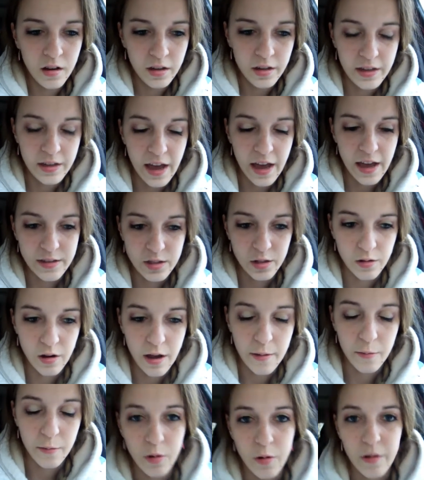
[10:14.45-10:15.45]
Yeah, so
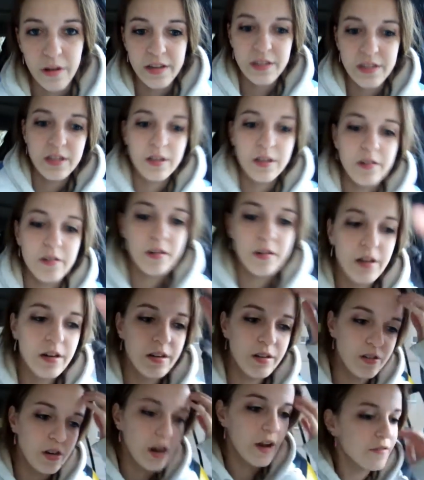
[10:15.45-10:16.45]
I'm going to
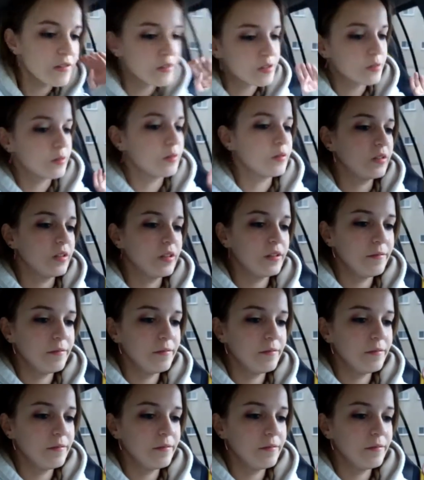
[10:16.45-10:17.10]
drive to school.